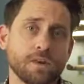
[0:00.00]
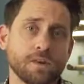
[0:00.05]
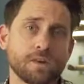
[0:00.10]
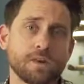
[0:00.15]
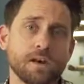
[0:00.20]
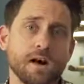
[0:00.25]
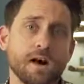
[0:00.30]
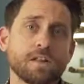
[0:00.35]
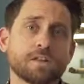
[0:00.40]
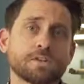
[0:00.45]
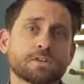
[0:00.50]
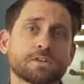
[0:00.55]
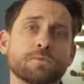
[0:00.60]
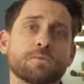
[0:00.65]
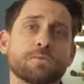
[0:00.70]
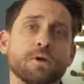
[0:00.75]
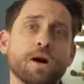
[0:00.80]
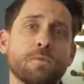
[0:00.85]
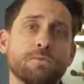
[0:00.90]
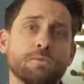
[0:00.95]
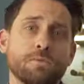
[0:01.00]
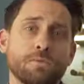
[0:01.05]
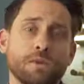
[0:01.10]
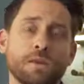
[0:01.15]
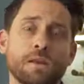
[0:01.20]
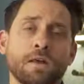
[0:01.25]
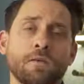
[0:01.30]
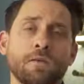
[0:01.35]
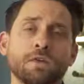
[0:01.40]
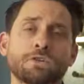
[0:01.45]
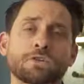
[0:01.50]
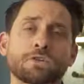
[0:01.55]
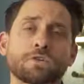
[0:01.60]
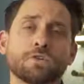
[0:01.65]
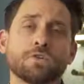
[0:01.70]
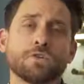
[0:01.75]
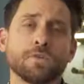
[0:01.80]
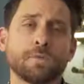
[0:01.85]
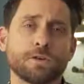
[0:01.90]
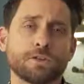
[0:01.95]
acknowledge the problem, and
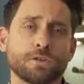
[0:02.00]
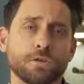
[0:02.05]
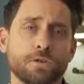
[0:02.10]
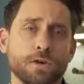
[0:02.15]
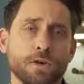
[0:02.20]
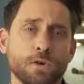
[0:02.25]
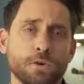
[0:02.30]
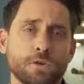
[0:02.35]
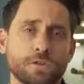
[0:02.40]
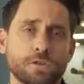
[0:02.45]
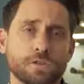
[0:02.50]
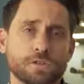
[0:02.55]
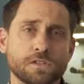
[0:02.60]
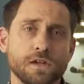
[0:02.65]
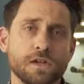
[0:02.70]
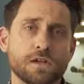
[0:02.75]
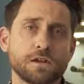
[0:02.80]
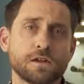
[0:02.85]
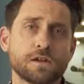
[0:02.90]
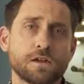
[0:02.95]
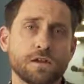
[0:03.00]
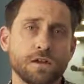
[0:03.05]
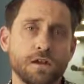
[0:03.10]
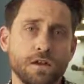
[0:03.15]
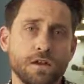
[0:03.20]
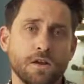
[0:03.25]
assure them that you hear what they're saying,